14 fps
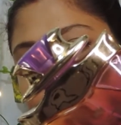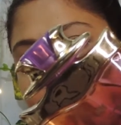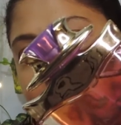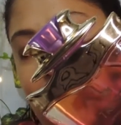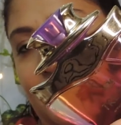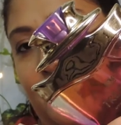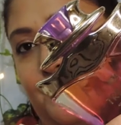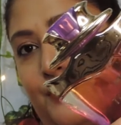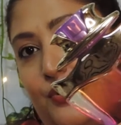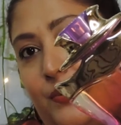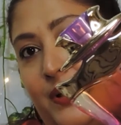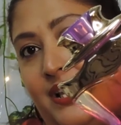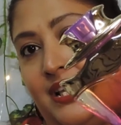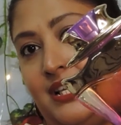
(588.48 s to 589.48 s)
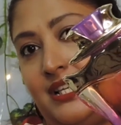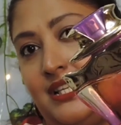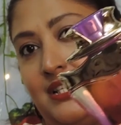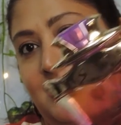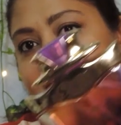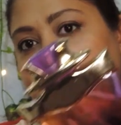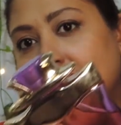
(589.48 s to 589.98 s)
used up quite
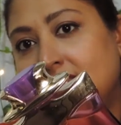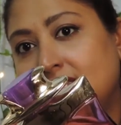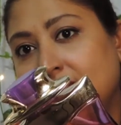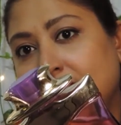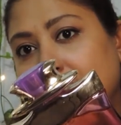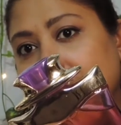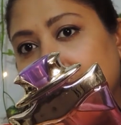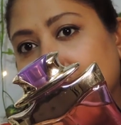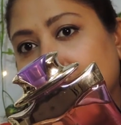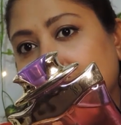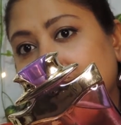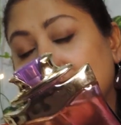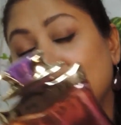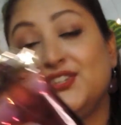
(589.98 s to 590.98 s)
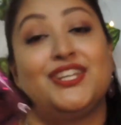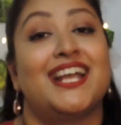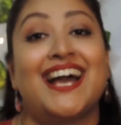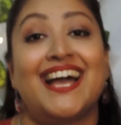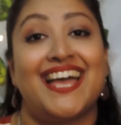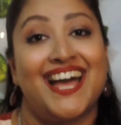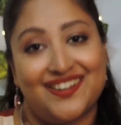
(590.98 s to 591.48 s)
quite a bit,
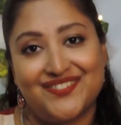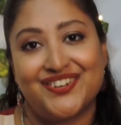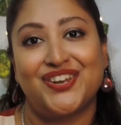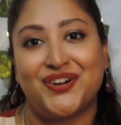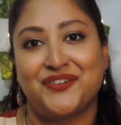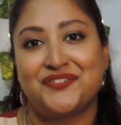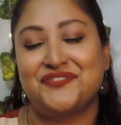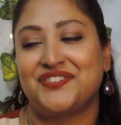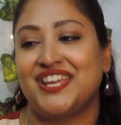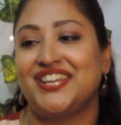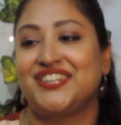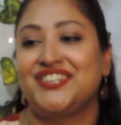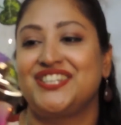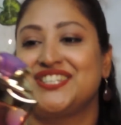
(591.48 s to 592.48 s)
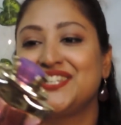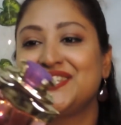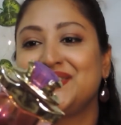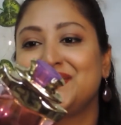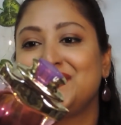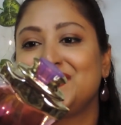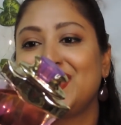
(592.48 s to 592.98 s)
considering I have a lot of
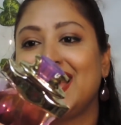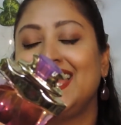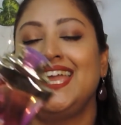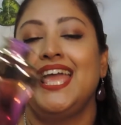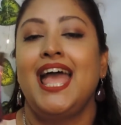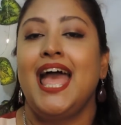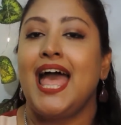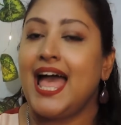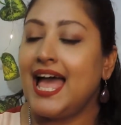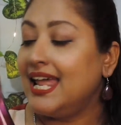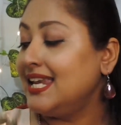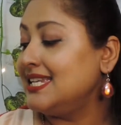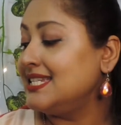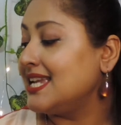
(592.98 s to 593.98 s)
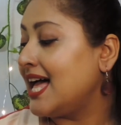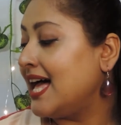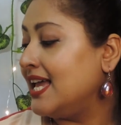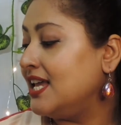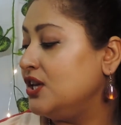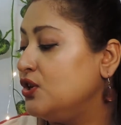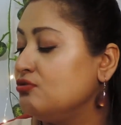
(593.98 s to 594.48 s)
fragrances to try, and
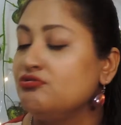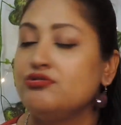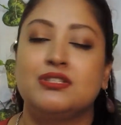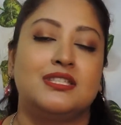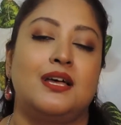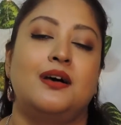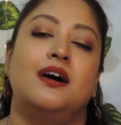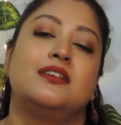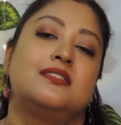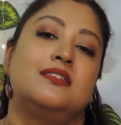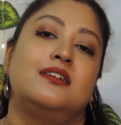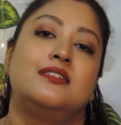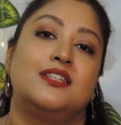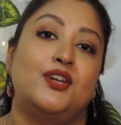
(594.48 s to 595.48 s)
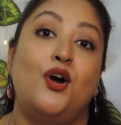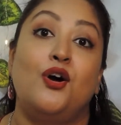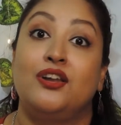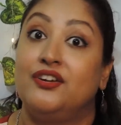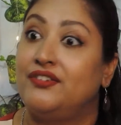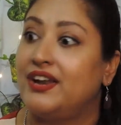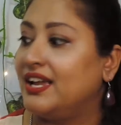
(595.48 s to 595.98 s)
I use certain
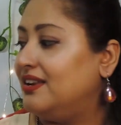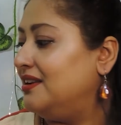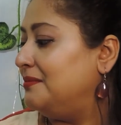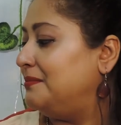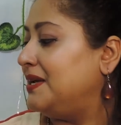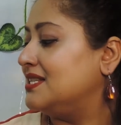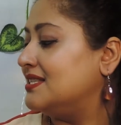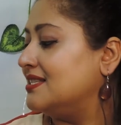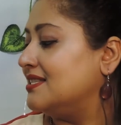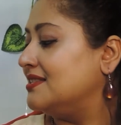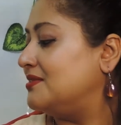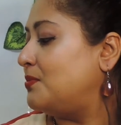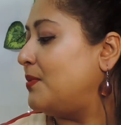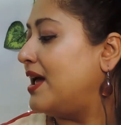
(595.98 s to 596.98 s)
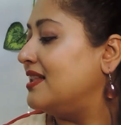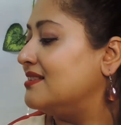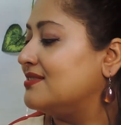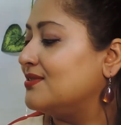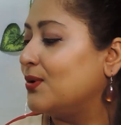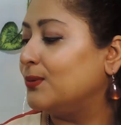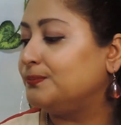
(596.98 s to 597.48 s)
on a regular basis as well.
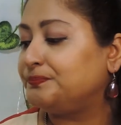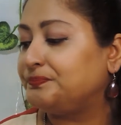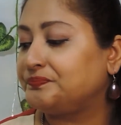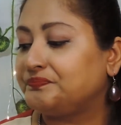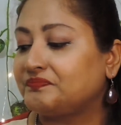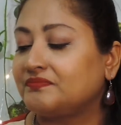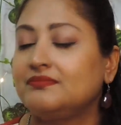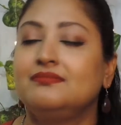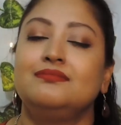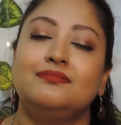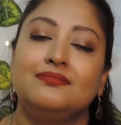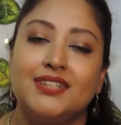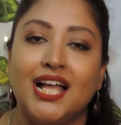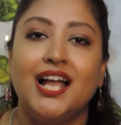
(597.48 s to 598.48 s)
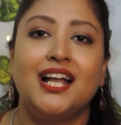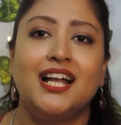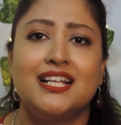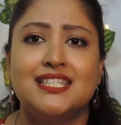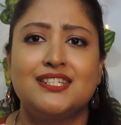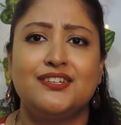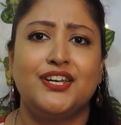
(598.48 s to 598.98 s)
So
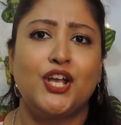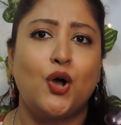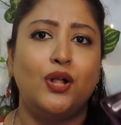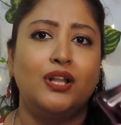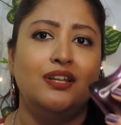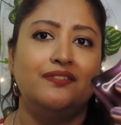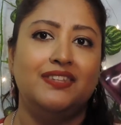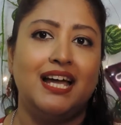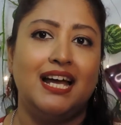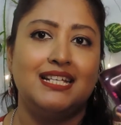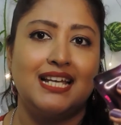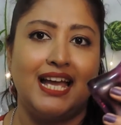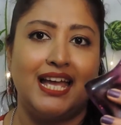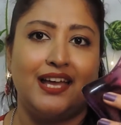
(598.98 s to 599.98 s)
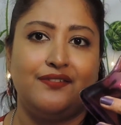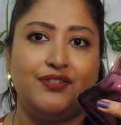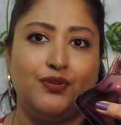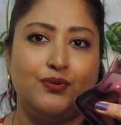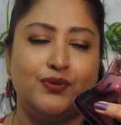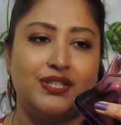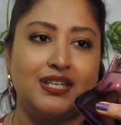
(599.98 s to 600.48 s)
considering all of that, I
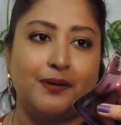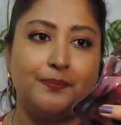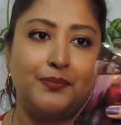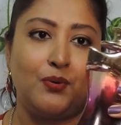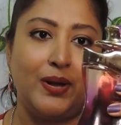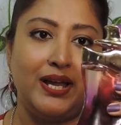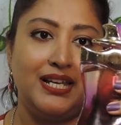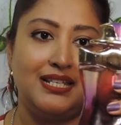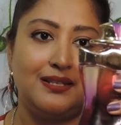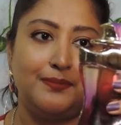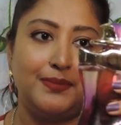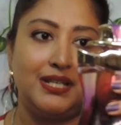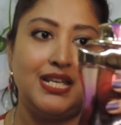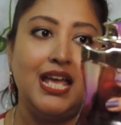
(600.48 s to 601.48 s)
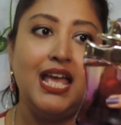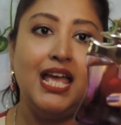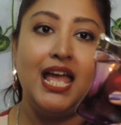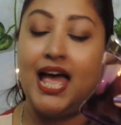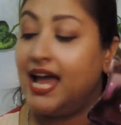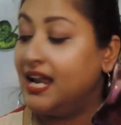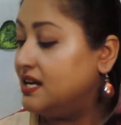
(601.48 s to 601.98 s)
have used up quite a bit.
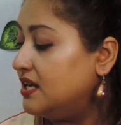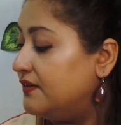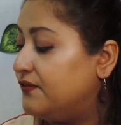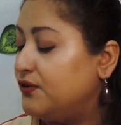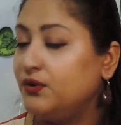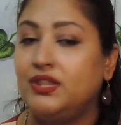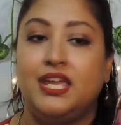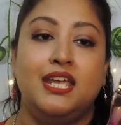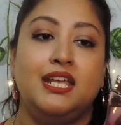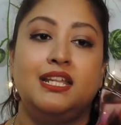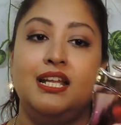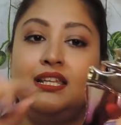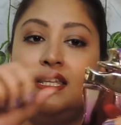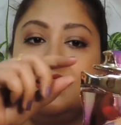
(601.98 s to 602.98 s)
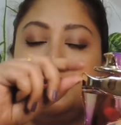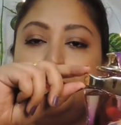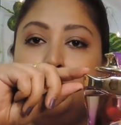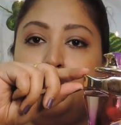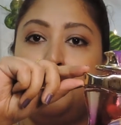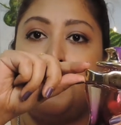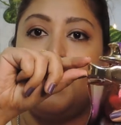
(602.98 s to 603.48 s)
And if you think that this
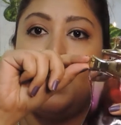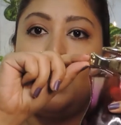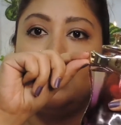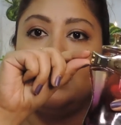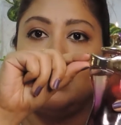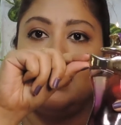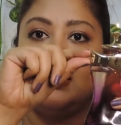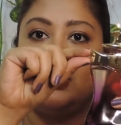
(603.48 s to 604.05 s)
part